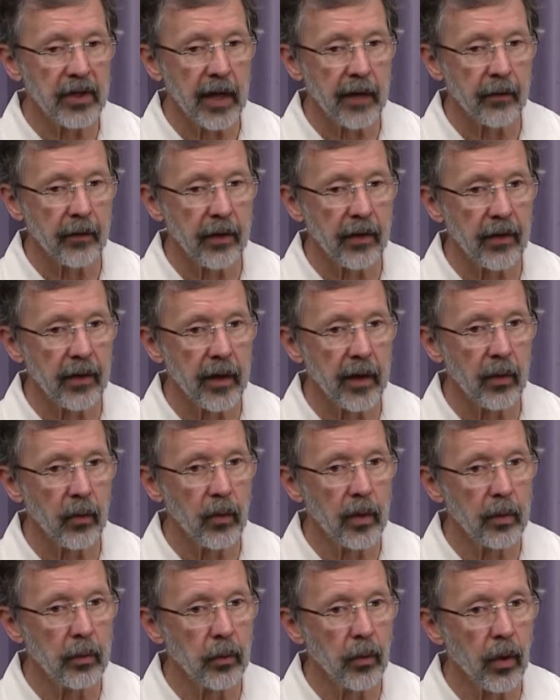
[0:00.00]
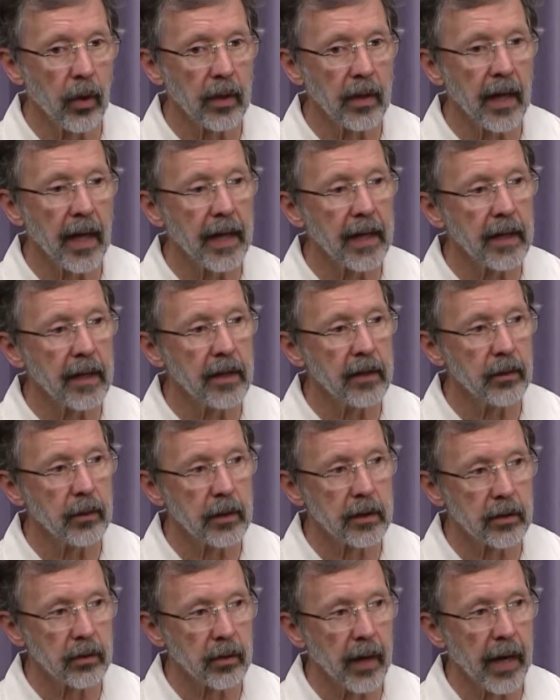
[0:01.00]
everything, we're more likely to
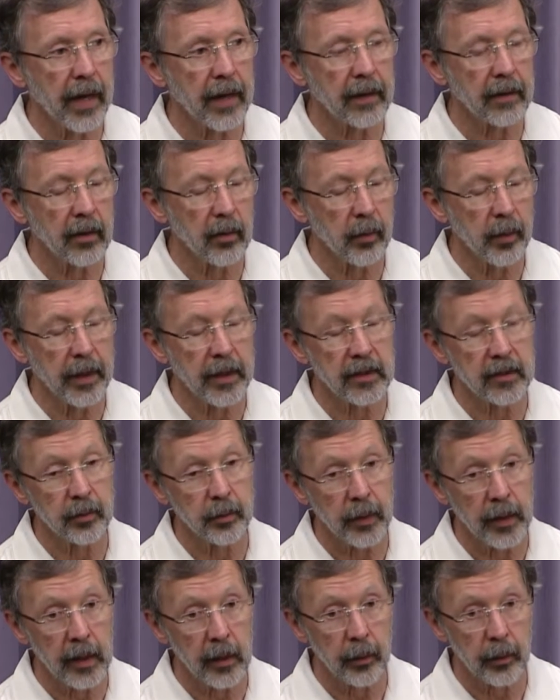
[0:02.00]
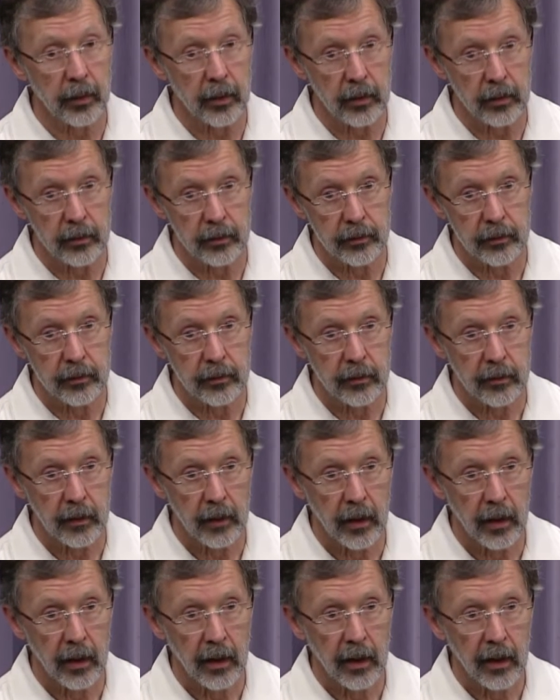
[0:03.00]
attract the best people.
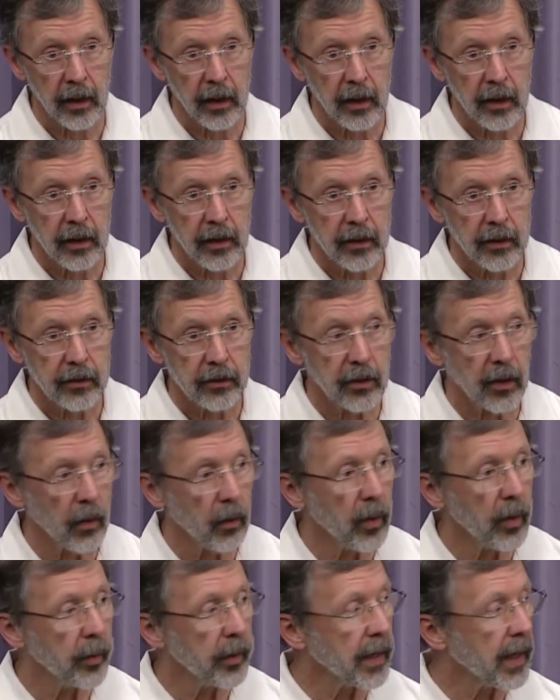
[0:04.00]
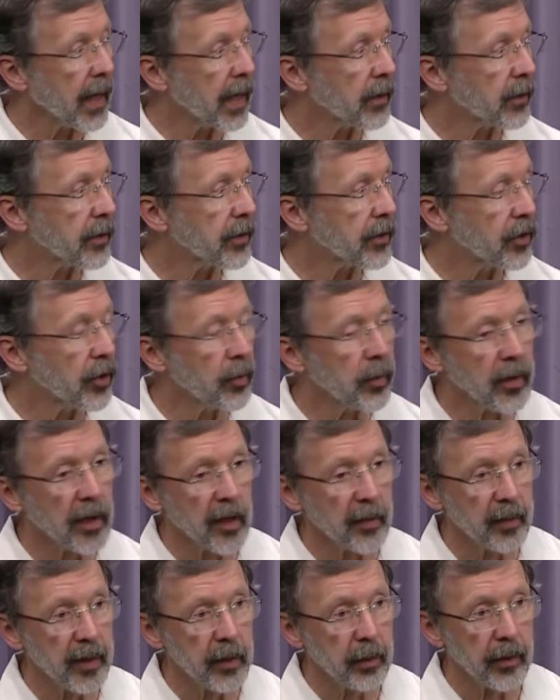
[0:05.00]
So we began to
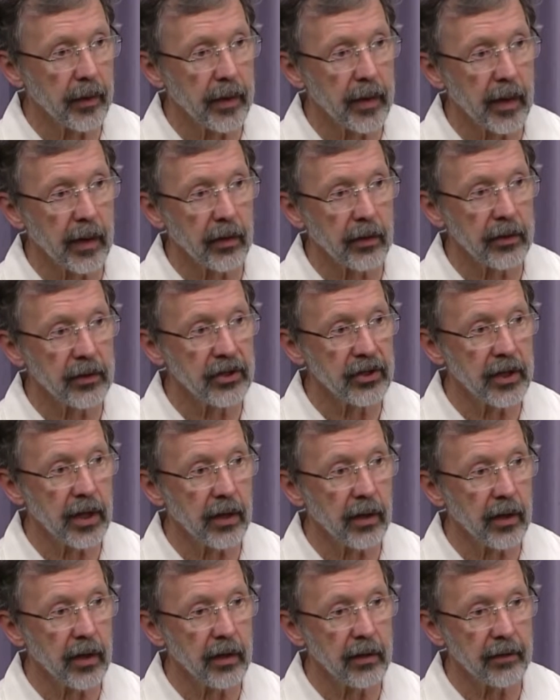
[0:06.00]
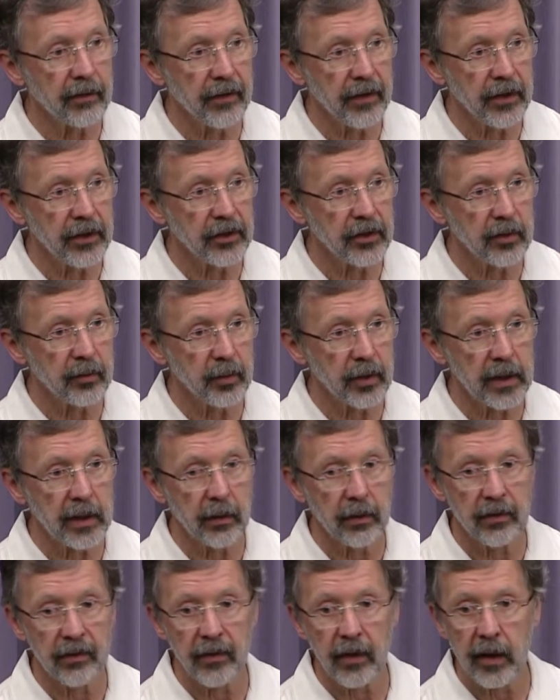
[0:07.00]
accumulate people that not only shared in the vision, but they
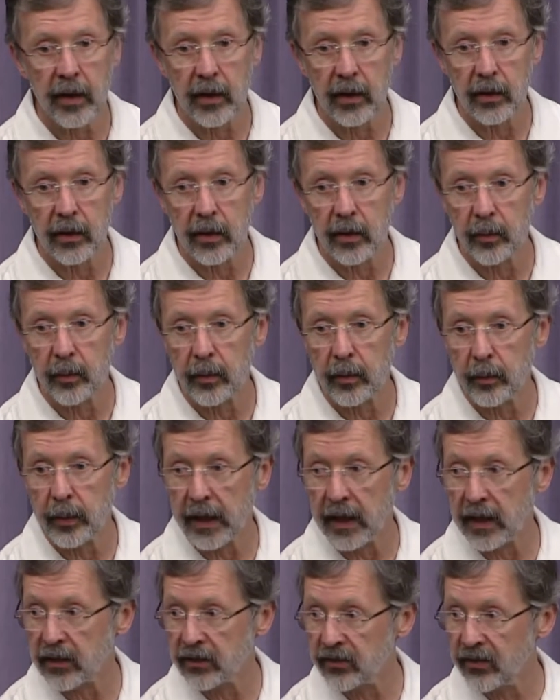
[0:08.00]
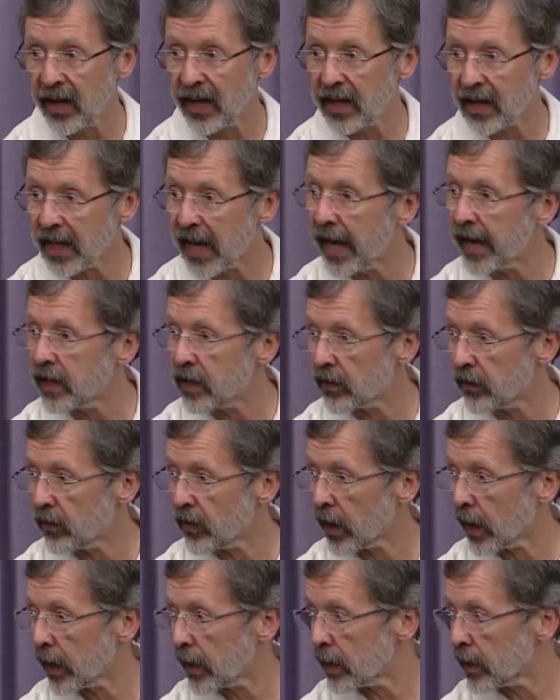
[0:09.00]
were very good because they liked
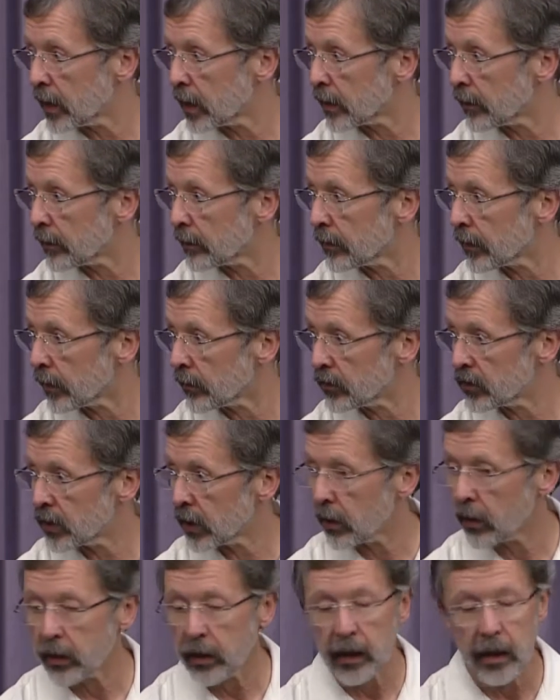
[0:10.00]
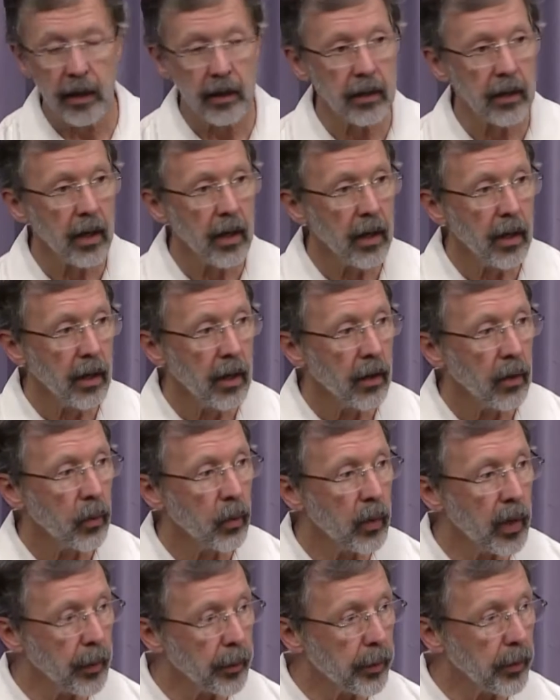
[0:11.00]
the idea of sharing. And
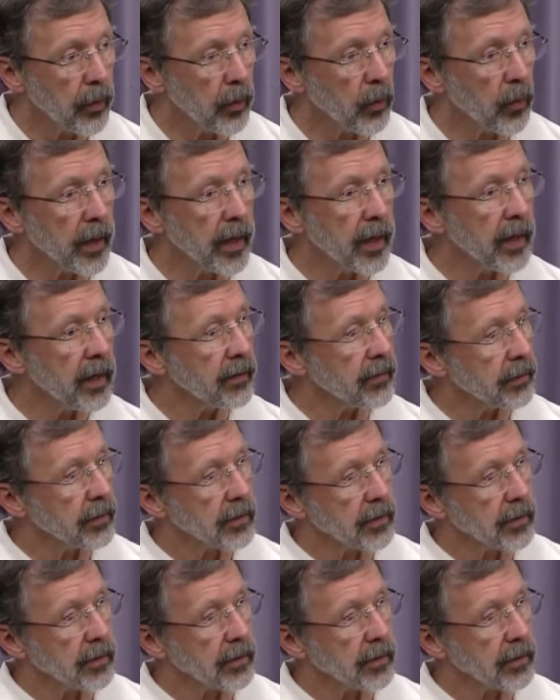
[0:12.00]
we, we,